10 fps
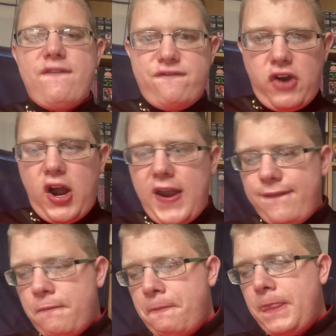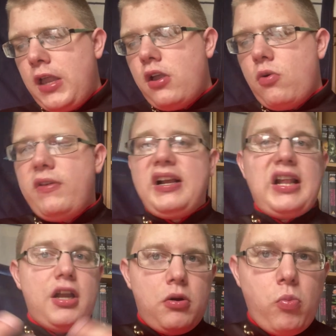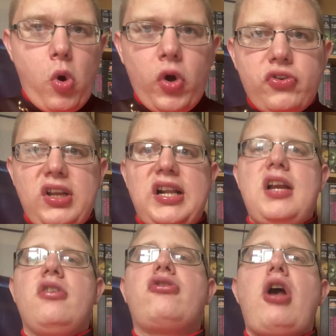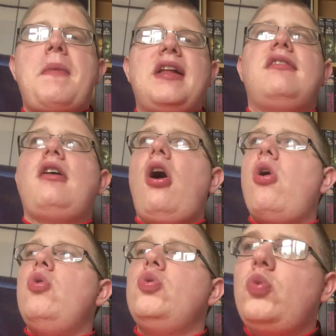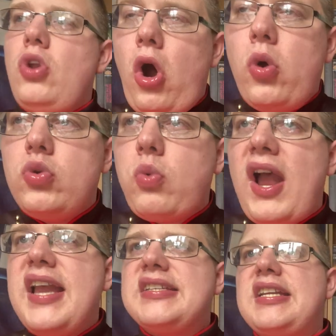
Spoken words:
and 5 with the Klingon War, so the Klingons go back to their own old ways.